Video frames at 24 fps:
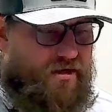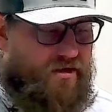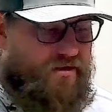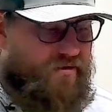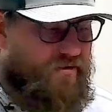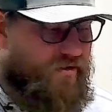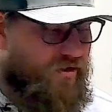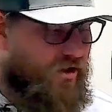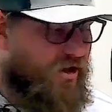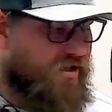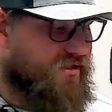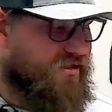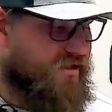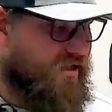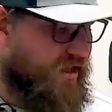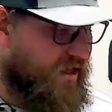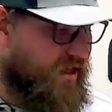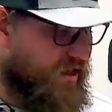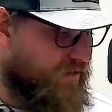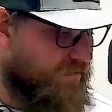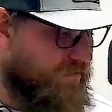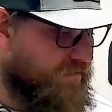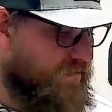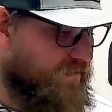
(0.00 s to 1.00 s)
lost
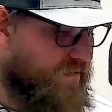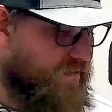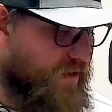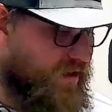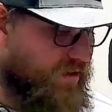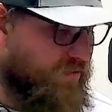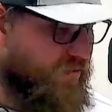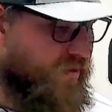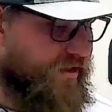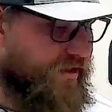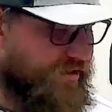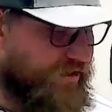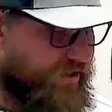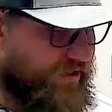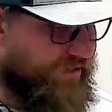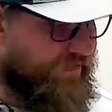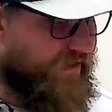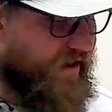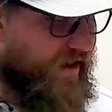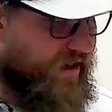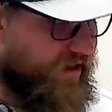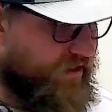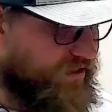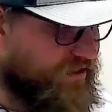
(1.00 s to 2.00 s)
him, and we took
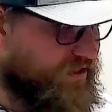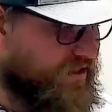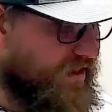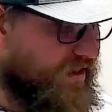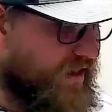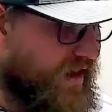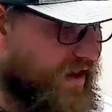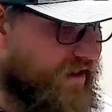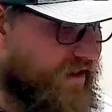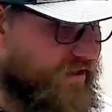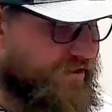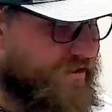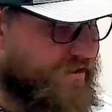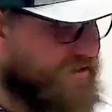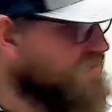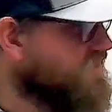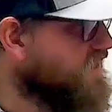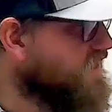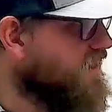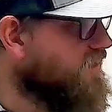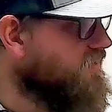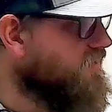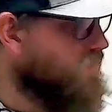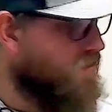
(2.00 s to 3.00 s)
advantage of that. It's just
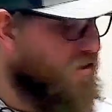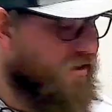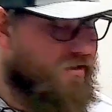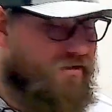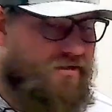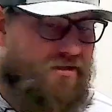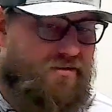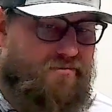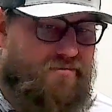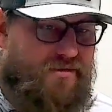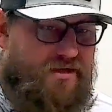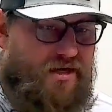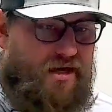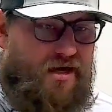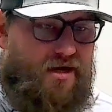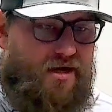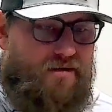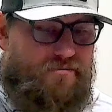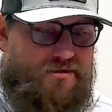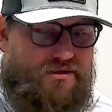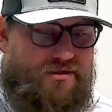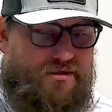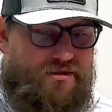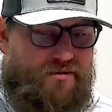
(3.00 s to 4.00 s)
how it works
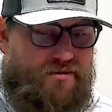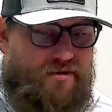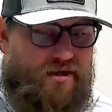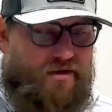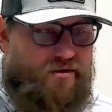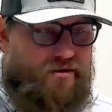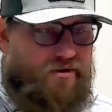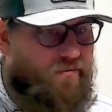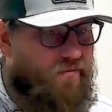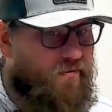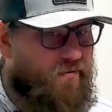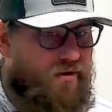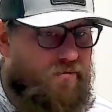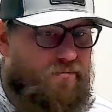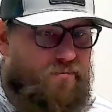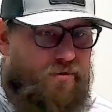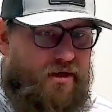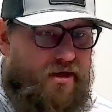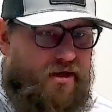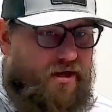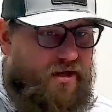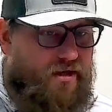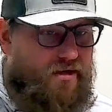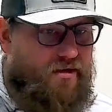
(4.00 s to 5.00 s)
sometimes. And we
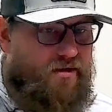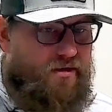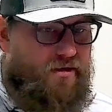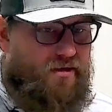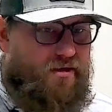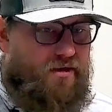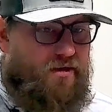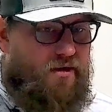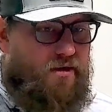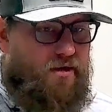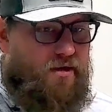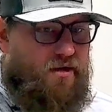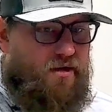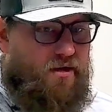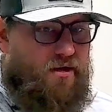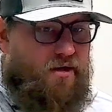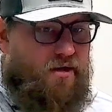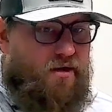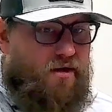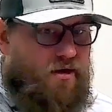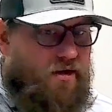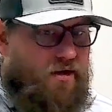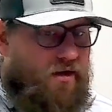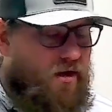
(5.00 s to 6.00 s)
played
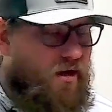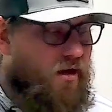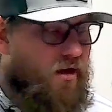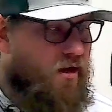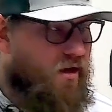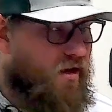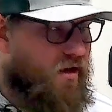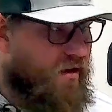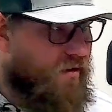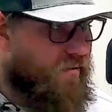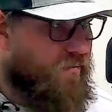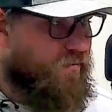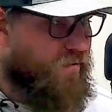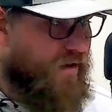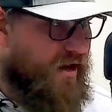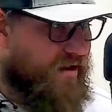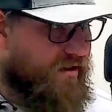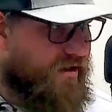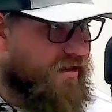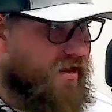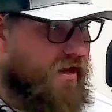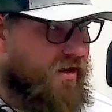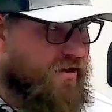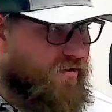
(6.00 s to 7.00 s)

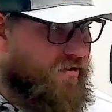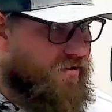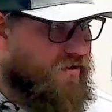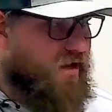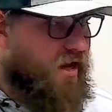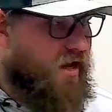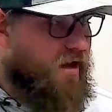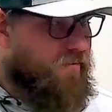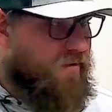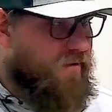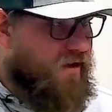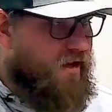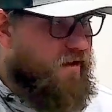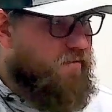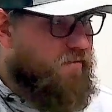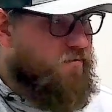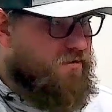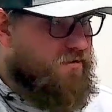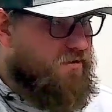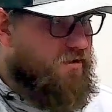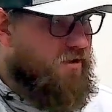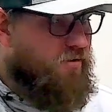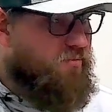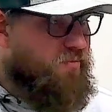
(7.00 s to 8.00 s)
probably that Cole Camp game
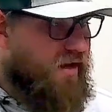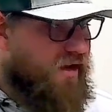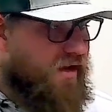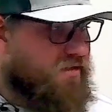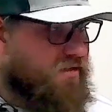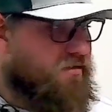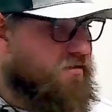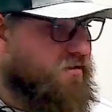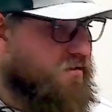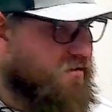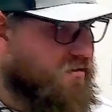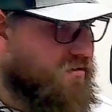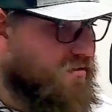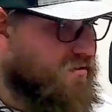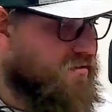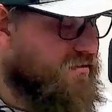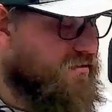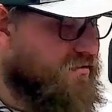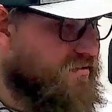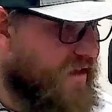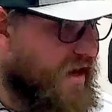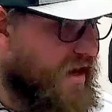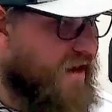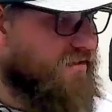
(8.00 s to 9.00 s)
was our best.
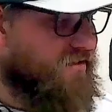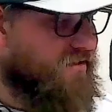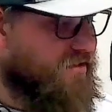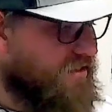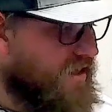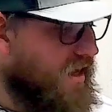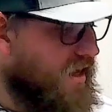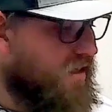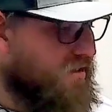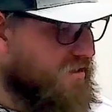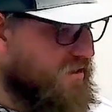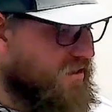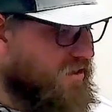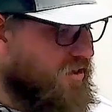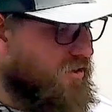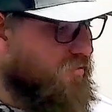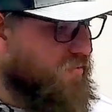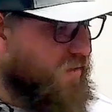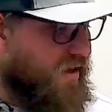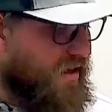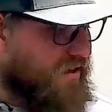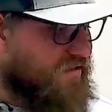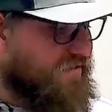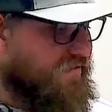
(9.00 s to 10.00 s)
That and Stockton, our
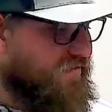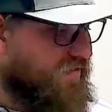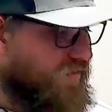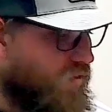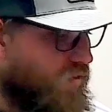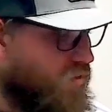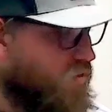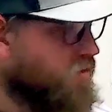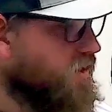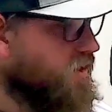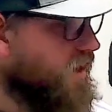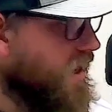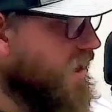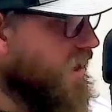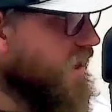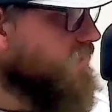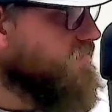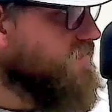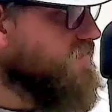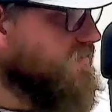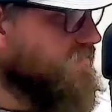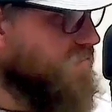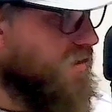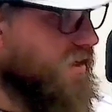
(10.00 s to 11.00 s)
best full
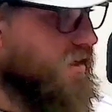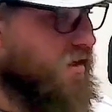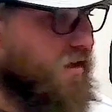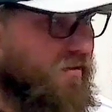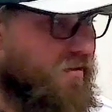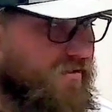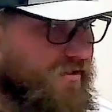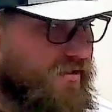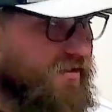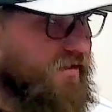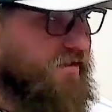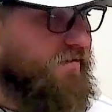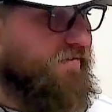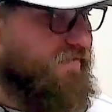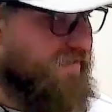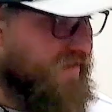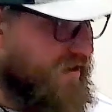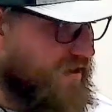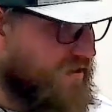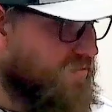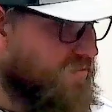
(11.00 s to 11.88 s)
games of being able to defend the